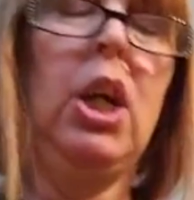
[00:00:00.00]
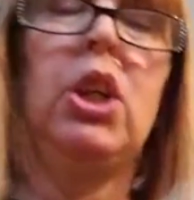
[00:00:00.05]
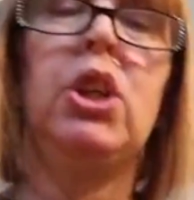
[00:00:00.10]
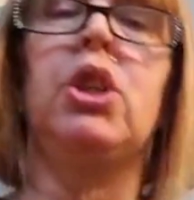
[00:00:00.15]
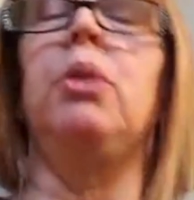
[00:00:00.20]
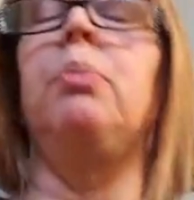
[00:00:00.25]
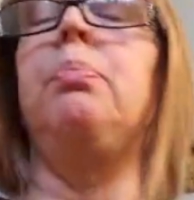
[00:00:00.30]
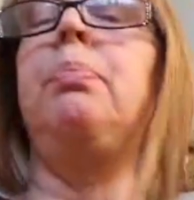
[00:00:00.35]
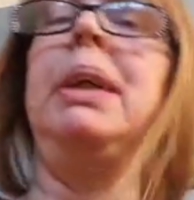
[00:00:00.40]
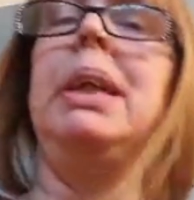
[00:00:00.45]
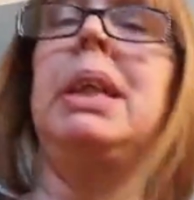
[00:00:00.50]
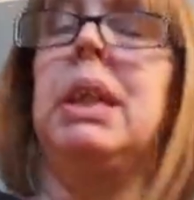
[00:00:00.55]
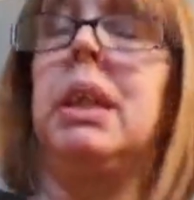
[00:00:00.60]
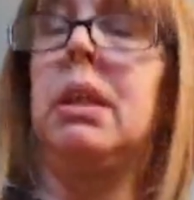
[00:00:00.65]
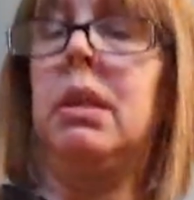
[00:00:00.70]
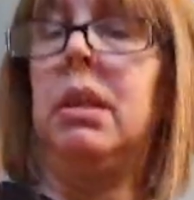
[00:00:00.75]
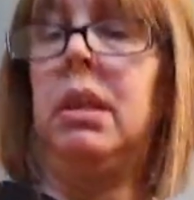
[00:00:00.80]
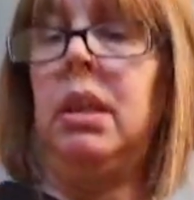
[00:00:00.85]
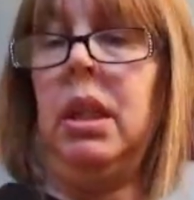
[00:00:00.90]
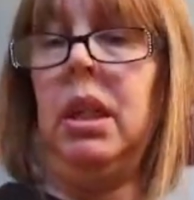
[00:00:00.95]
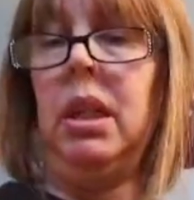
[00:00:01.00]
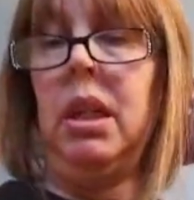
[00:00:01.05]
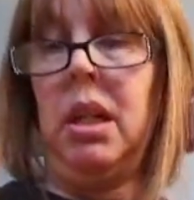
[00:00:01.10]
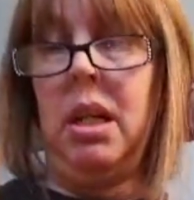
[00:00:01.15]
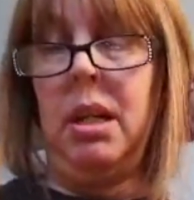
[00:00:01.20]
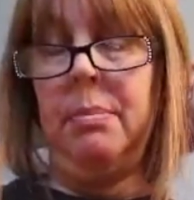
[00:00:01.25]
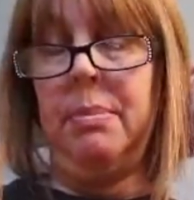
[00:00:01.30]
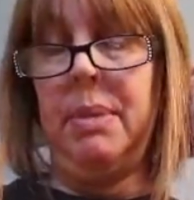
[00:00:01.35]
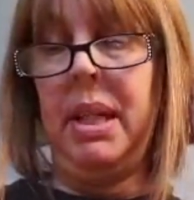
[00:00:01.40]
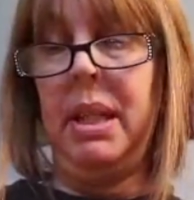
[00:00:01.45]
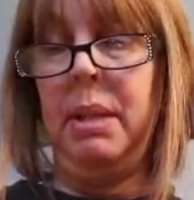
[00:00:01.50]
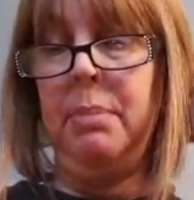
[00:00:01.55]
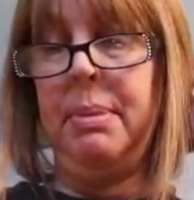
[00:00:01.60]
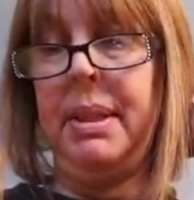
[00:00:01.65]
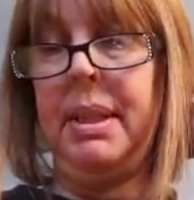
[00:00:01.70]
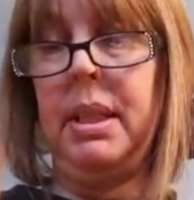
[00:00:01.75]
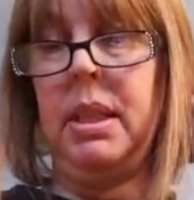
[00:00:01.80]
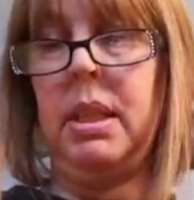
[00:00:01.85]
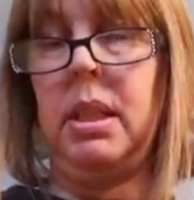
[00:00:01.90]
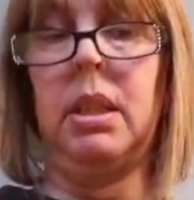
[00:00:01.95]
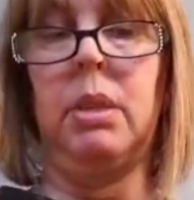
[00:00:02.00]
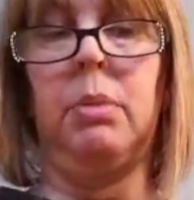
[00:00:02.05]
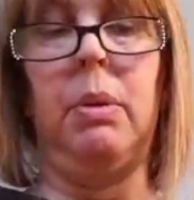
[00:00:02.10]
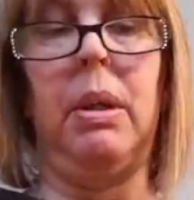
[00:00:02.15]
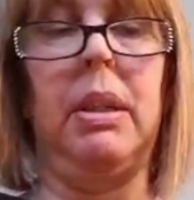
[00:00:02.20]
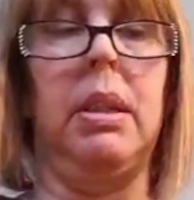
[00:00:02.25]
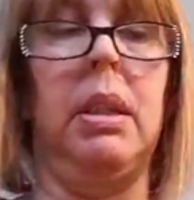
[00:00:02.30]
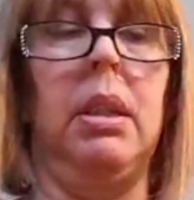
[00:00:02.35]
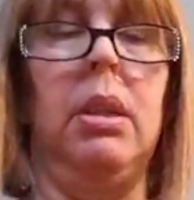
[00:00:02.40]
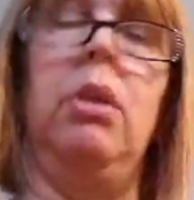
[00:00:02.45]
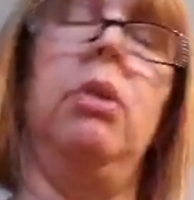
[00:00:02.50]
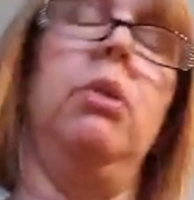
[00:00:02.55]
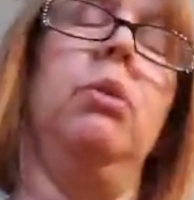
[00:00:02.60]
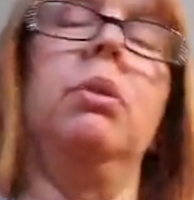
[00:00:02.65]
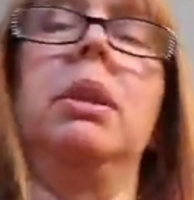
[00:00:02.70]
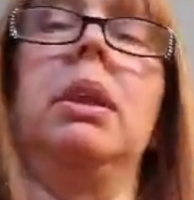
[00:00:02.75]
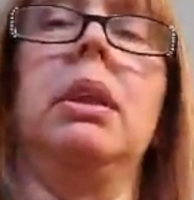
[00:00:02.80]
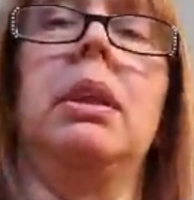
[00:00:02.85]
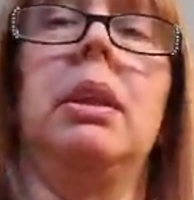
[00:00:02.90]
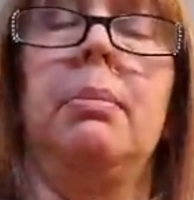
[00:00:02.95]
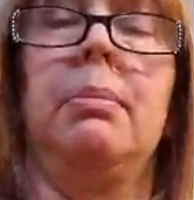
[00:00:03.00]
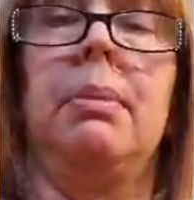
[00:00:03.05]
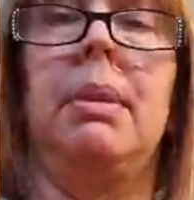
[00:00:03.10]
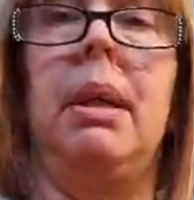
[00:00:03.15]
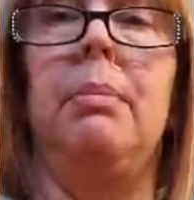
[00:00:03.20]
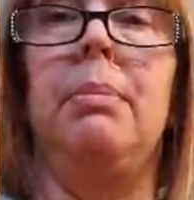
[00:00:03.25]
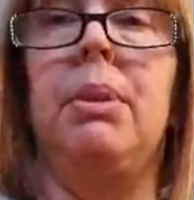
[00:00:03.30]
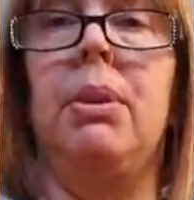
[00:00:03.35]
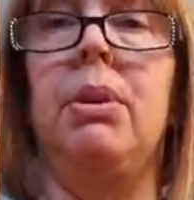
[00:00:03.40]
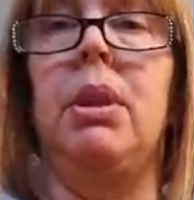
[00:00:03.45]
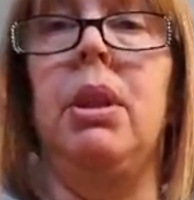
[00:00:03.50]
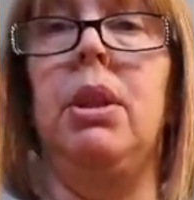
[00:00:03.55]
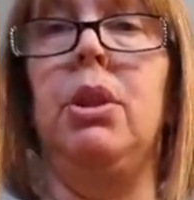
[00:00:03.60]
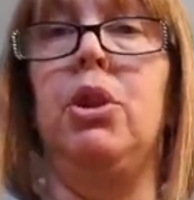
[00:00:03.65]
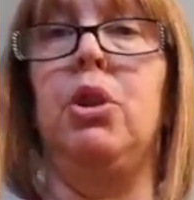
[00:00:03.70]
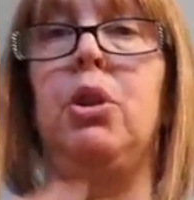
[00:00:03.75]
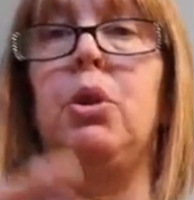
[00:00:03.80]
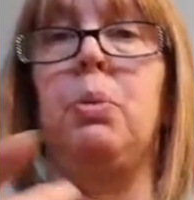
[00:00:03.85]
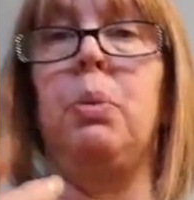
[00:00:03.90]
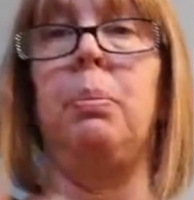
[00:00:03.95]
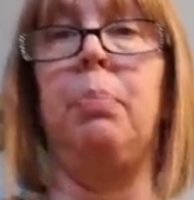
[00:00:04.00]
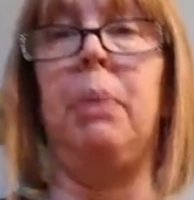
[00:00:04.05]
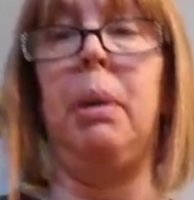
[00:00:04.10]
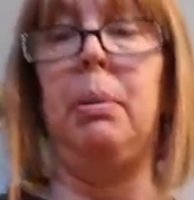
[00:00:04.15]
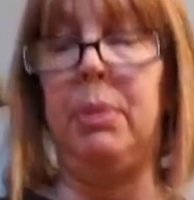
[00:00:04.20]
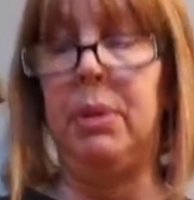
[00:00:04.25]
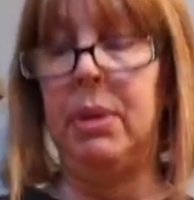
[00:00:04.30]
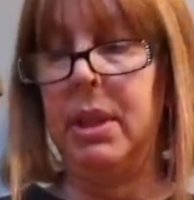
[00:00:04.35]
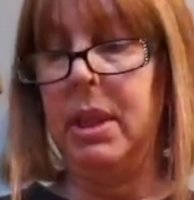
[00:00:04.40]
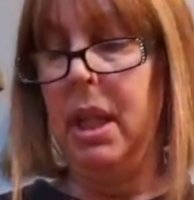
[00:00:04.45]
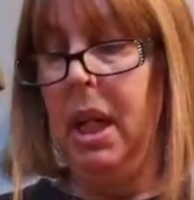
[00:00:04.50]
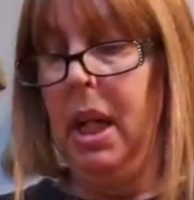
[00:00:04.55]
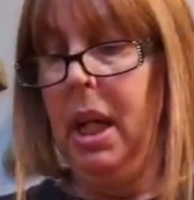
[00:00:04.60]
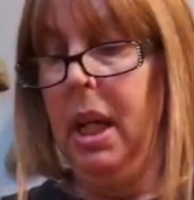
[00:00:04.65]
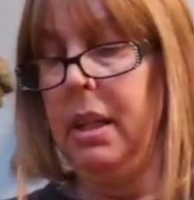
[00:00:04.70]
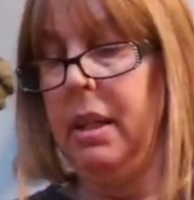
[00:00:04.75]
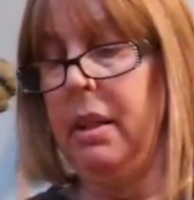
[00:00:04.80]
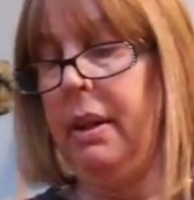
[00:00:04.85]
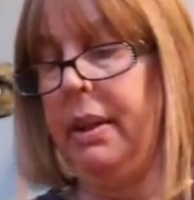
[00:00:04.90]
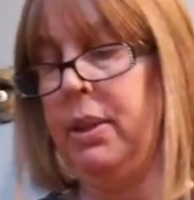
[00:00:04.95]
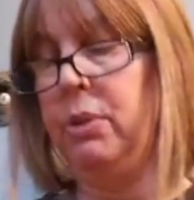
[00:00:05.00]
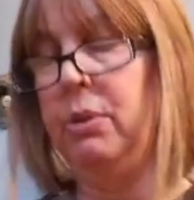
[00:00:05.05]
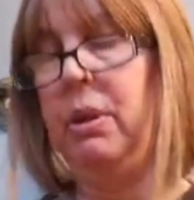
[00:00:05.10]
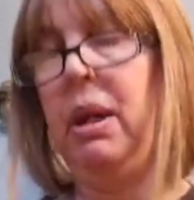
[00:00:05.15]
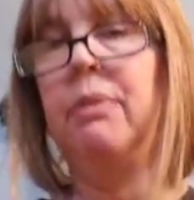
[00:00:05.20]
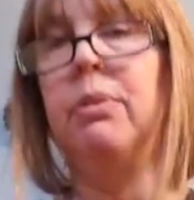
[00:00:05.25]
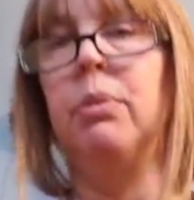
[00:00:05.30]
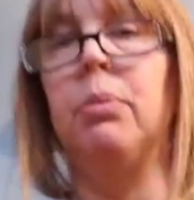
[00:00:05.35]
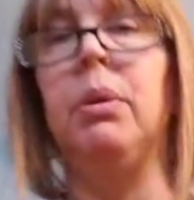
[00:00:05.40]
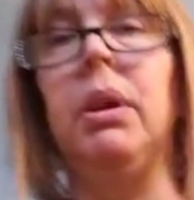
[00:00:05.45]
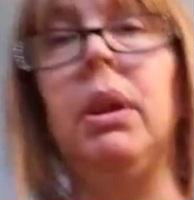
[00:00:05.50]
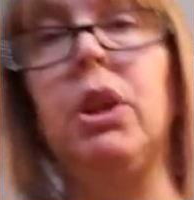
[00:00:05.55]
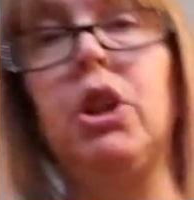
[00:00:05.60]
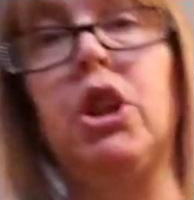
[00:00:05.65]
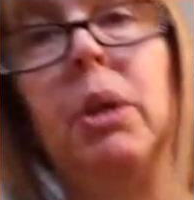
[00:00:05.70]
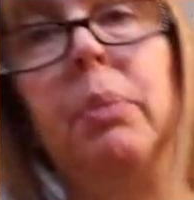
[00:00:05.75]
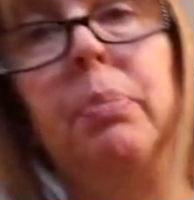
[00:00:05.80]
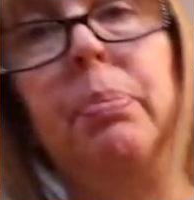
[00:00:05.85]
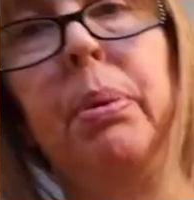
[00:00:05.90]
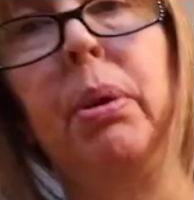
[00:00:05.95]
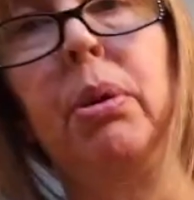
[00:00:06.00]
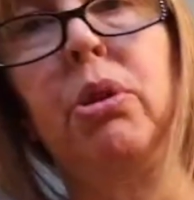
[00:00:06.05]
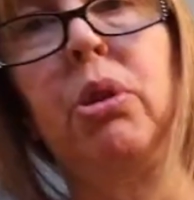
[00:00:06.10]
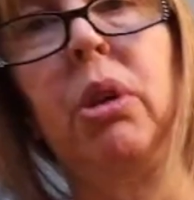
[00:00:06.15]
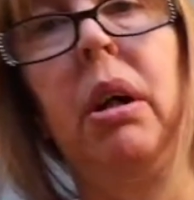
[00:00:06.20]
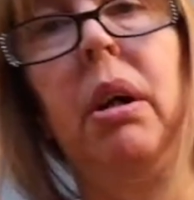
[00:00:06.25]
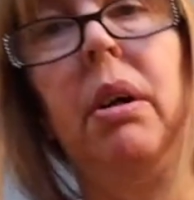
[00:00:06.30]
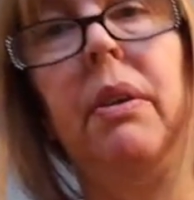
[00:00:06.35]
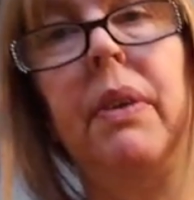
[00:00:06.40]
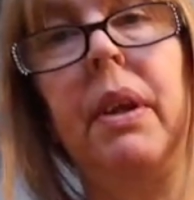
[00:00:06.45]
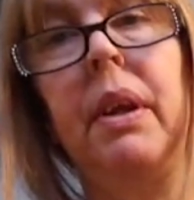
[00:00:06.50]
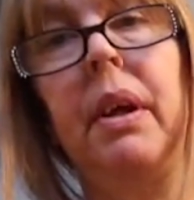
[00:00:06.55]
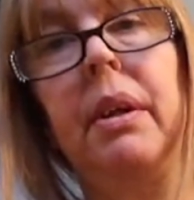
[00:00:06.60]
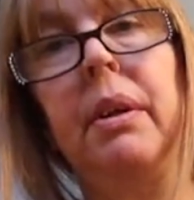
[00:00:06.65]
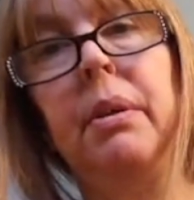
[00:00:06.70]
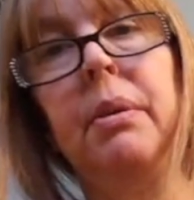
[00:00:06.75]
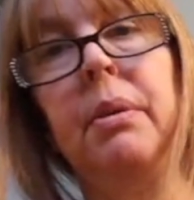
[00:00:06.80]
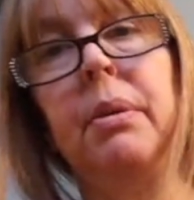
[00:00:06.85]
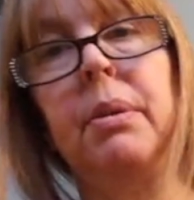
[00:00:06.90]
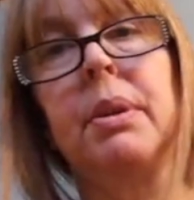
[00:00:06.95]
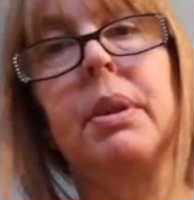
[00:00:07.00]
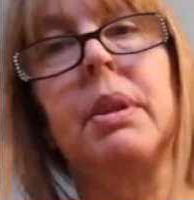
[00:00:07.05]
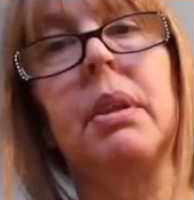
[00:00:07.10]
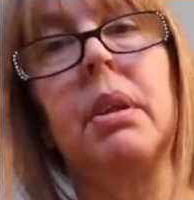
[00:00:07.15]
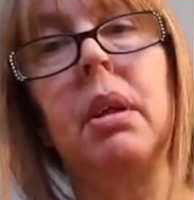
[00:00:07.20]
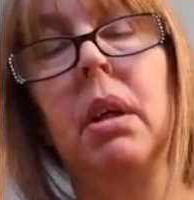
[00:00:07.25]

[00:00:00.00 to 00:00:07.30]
So basically, anybody that does resin knows that sometimes there's issues with bubbles. Now, I do have a really cheap blow dryer that I use.